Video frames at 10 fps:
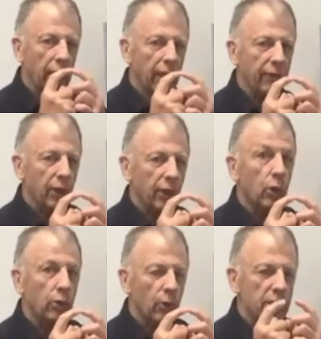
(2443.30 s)
in the
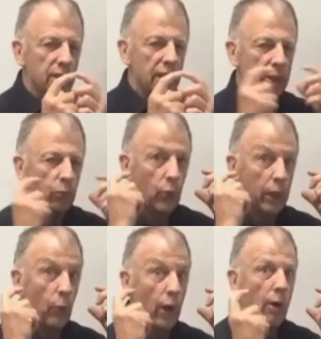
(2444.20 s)
Corona season, we
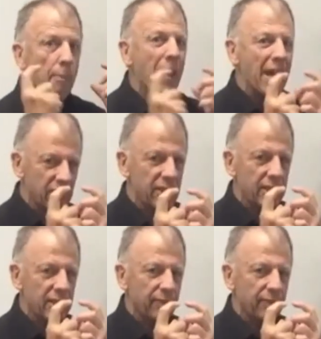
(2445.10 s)
wear masks.